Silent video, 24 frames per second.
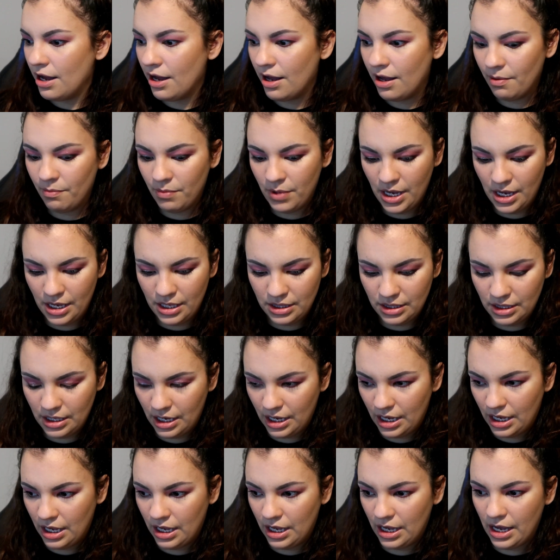And the
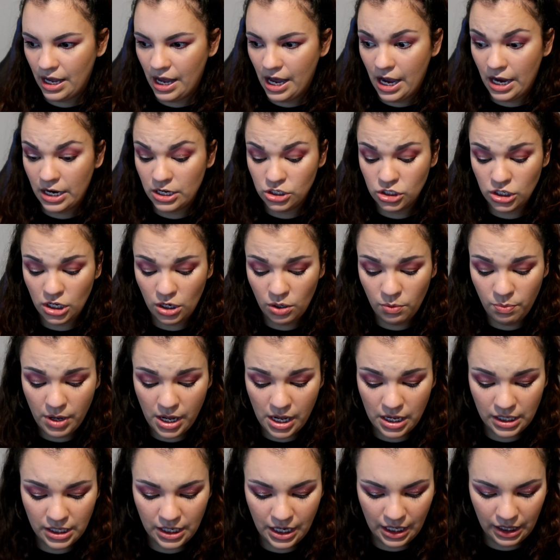eyeshadow
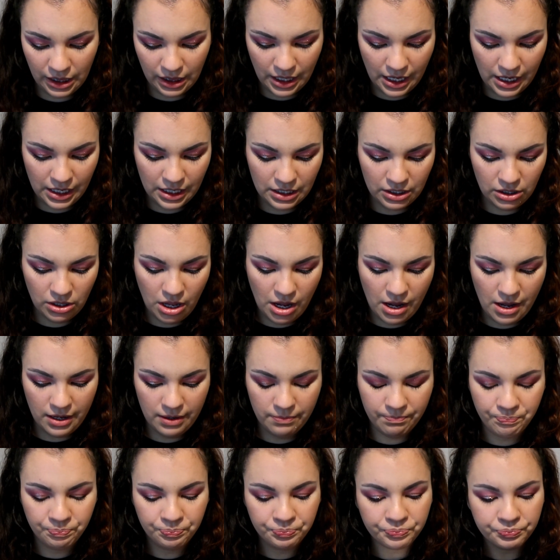palette I like a
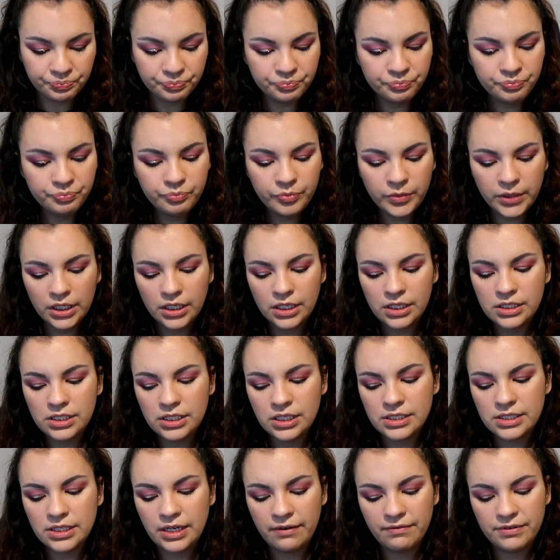lot. It
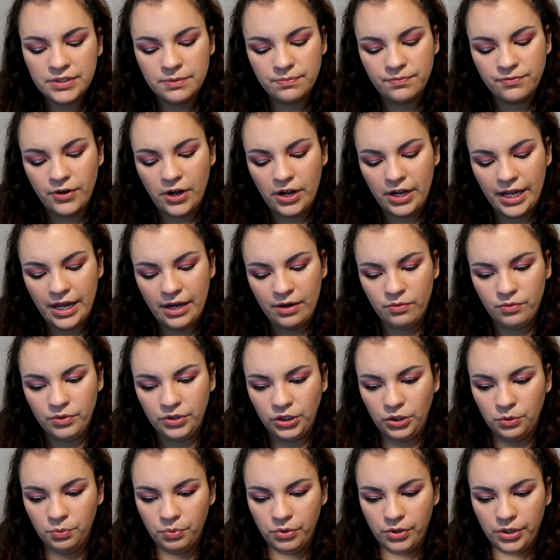does have some fallout
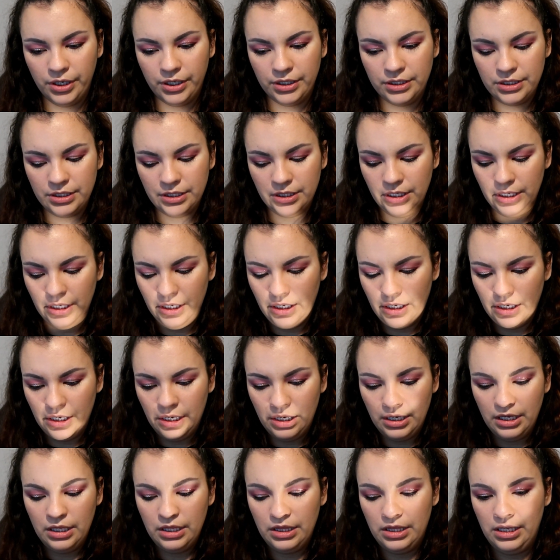when you put
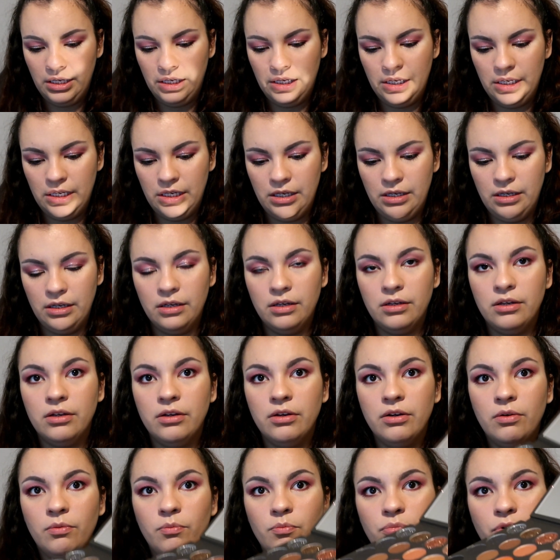the
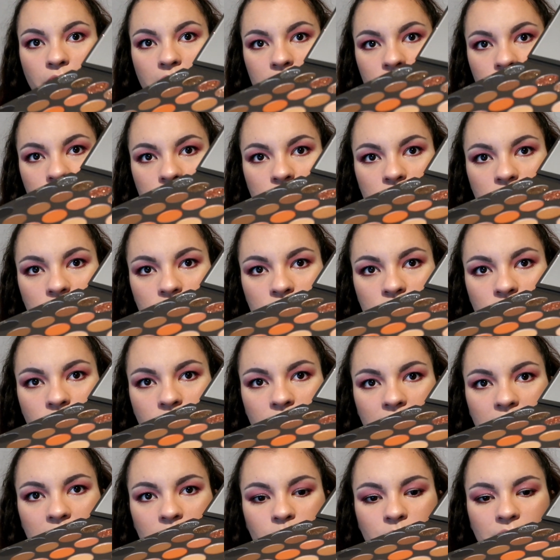brush into
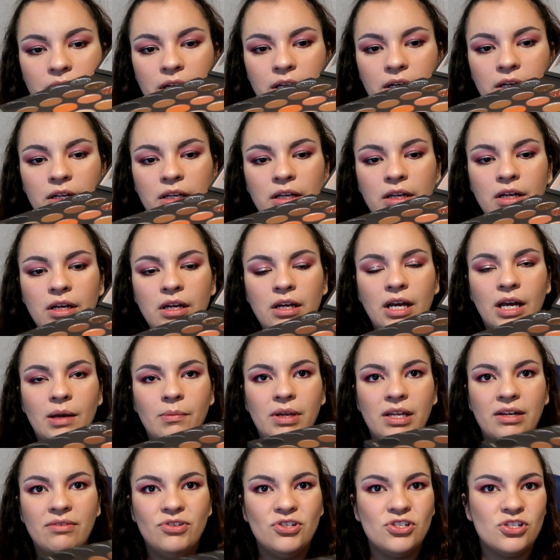it, but I
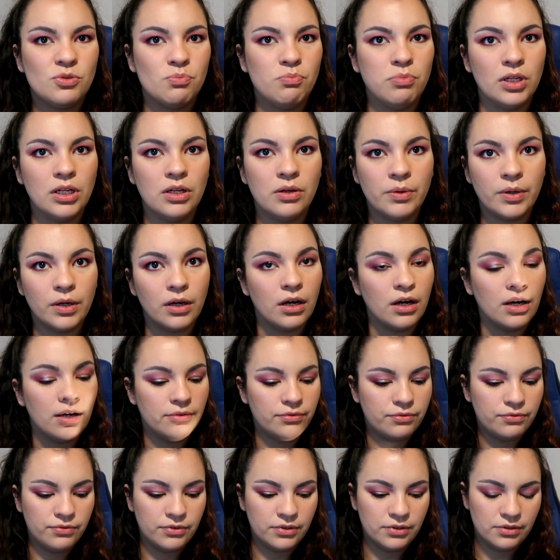mean, if you just blow it
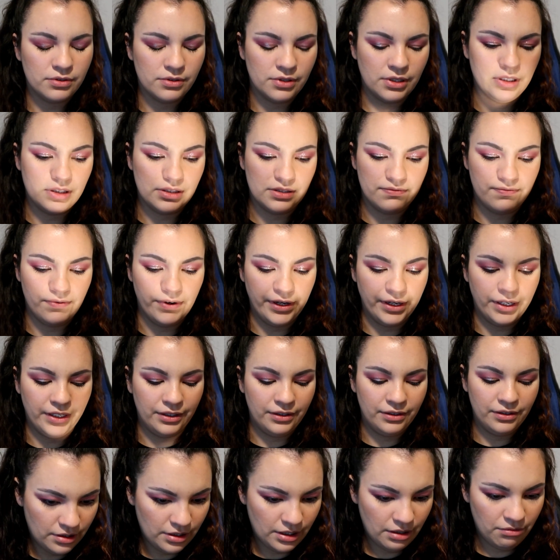off, it's
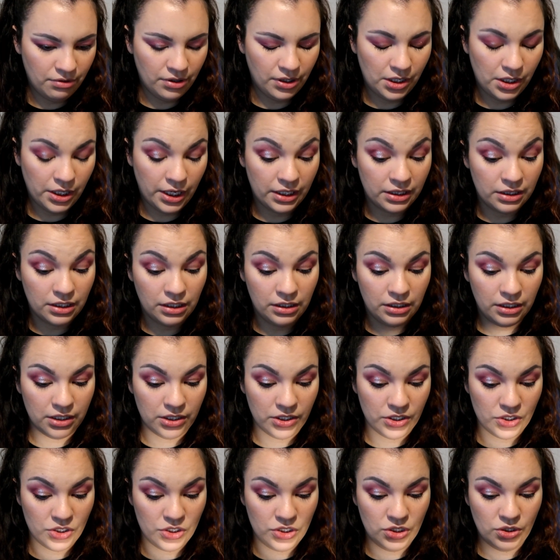fine. I really like the
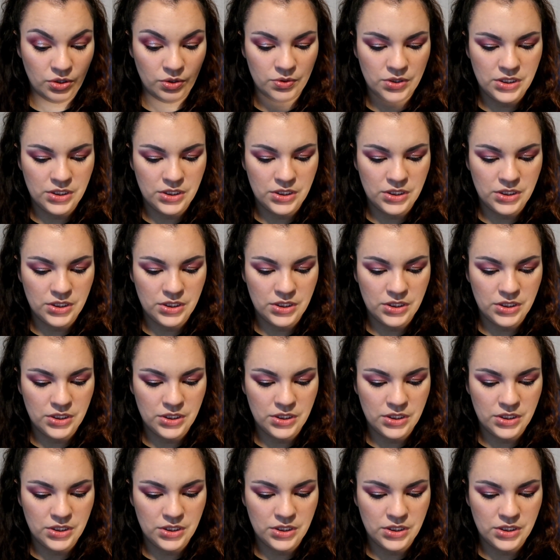glitters too.